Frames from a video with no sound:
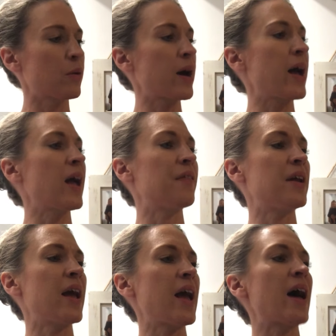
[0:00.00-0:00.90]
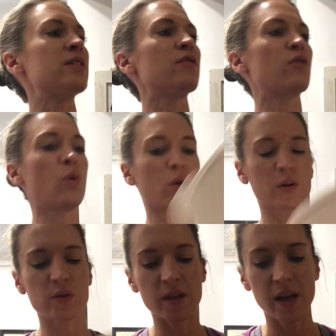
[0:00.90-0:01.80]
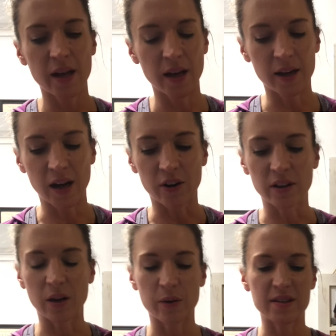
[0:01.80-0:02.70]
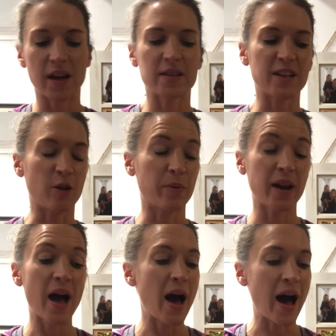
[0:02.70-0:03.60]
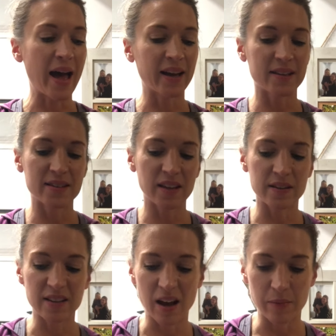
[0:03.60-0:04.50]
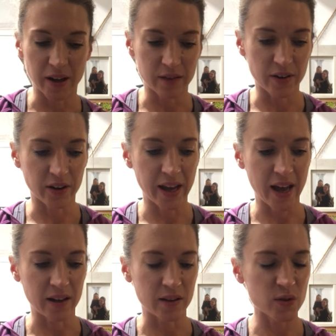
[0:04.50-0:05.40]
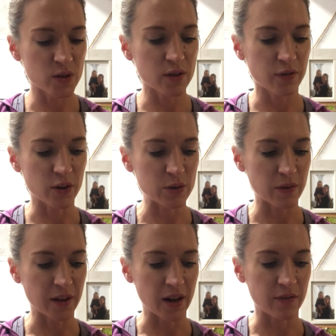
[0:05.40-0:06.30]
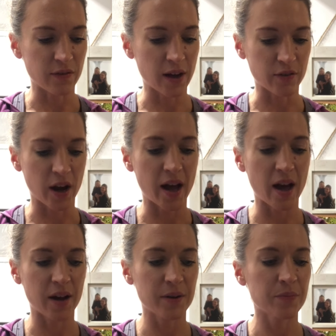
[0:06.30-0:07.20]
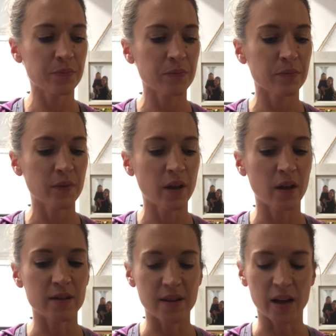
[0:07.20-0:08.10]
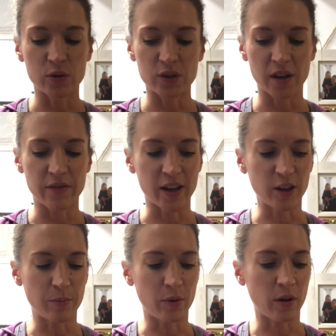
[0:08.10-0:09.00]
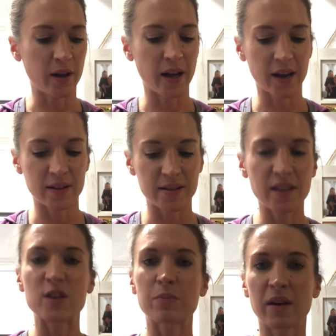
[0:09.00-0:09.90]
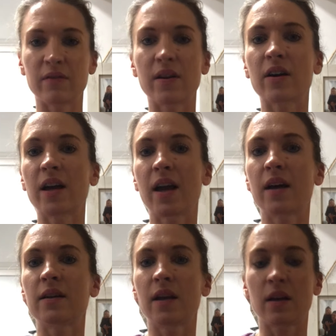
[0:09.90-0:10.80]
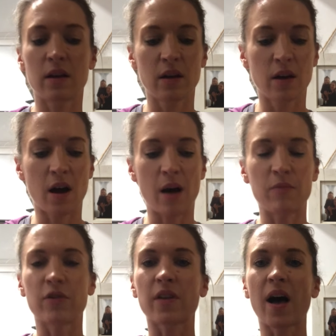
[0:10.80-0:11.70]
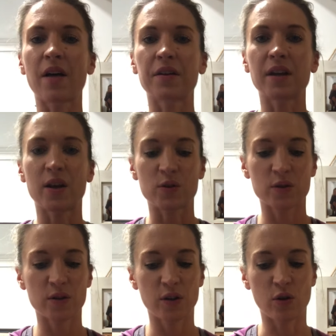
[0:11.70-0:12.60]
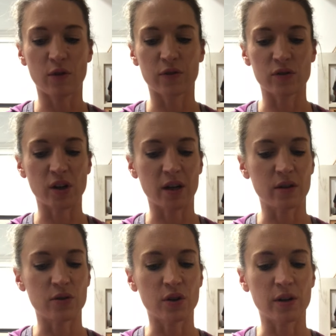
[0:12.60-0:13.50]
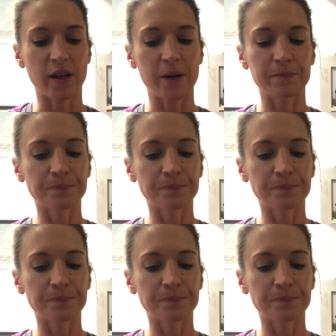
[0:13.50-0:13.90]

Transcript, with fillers: Okay, and then it has, of course, an air and liquid tight seal. But I can see this coming in very handy. This is the first one that I've ever had. It's not usually available. And I can see this being very handy um, for the holidays, you know, for chicken and turkey,